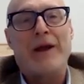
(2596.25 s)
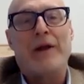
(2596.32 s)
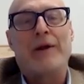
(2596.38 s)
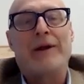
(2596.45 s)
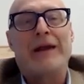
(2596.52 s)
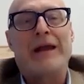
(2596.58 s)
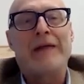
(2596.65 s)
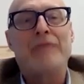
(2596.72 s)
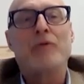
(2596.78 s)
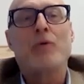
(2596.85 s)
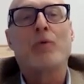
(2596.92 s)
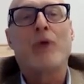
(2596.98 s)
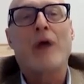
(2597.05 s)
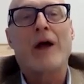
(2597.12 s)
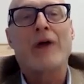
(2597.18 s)
and it gave
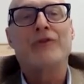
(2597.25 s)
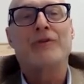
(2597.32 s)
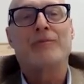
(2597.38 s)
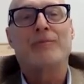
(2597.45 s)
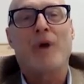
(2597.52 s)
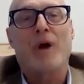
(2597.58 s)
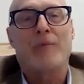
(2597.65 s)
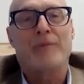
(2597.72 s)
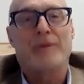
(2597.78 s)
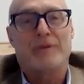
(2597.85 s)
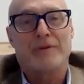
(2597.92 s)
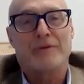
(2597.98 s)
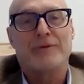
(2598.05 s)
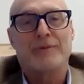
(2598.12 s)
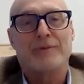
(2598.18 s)
the rise of
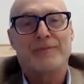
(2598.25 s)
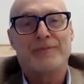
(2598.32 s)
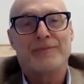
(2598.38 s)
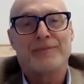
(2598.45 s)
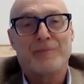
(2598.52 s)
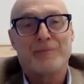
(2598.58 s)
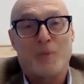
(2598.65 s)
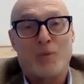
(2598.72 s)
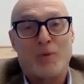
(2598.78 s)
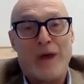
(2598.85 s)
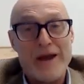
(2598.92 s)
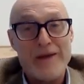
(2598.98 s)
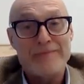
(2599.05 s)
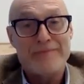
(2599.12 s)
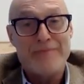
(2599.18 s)
populism,
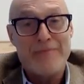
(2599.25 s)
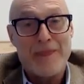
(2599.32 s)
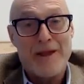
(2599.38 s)
right?